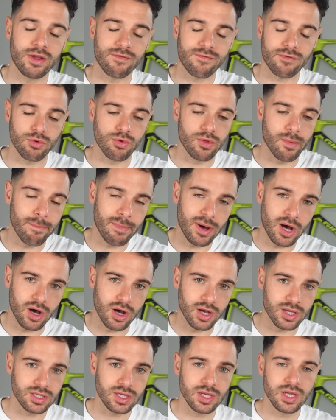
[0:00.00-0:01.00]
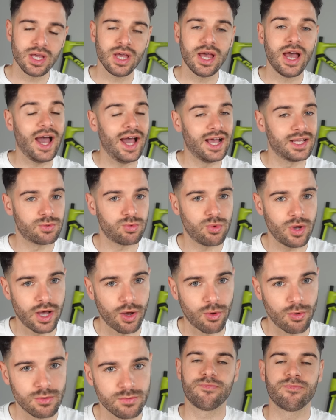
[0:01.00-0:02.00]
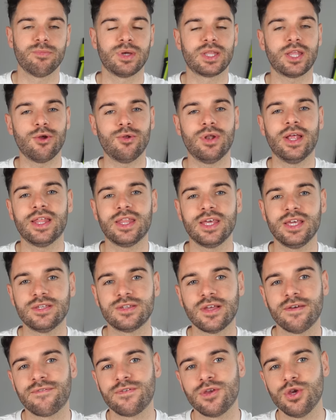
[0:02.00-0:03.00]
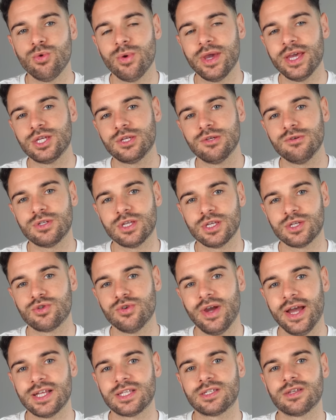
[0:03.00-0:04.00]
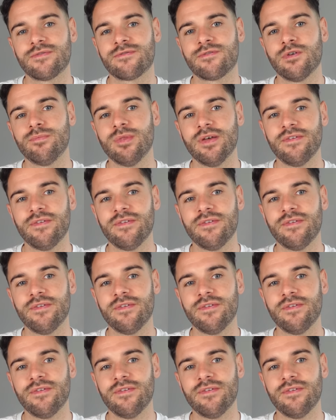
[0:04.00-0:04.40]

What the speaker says: it through the bars as well. But don't let these few issues distract from